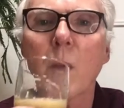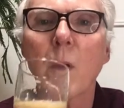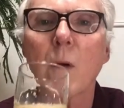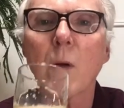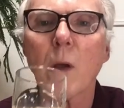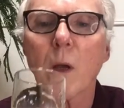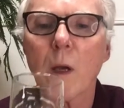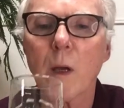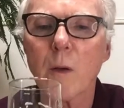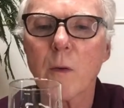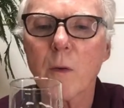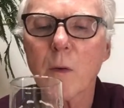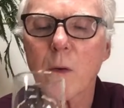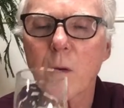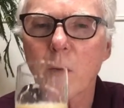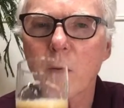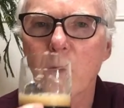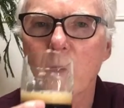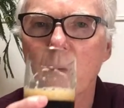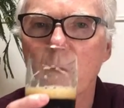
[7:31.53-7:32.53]
Okay, so
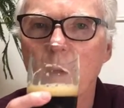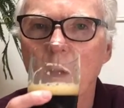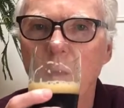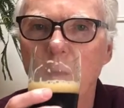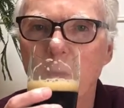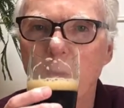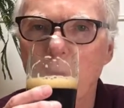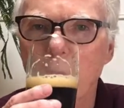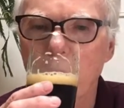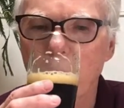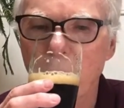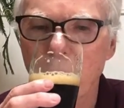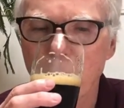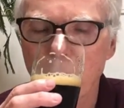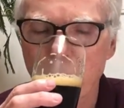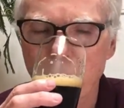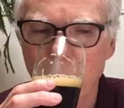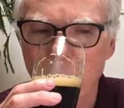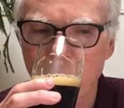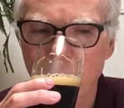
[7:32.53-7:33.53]
there's definitely
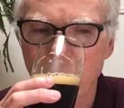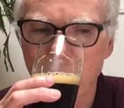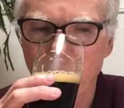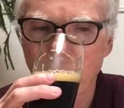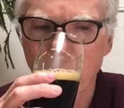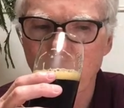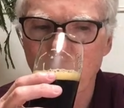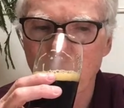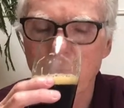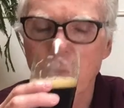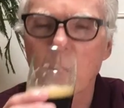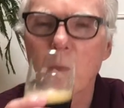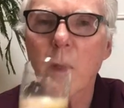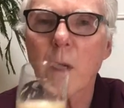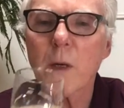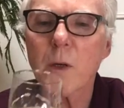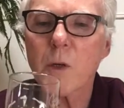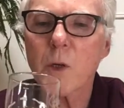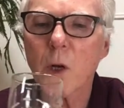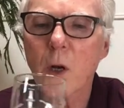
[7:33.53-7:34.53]
some
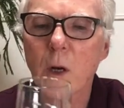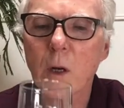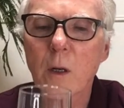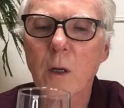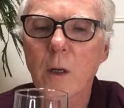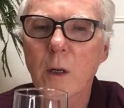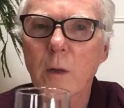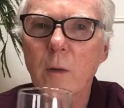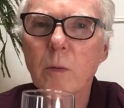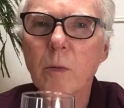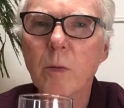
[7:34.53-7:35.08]
light chocolate,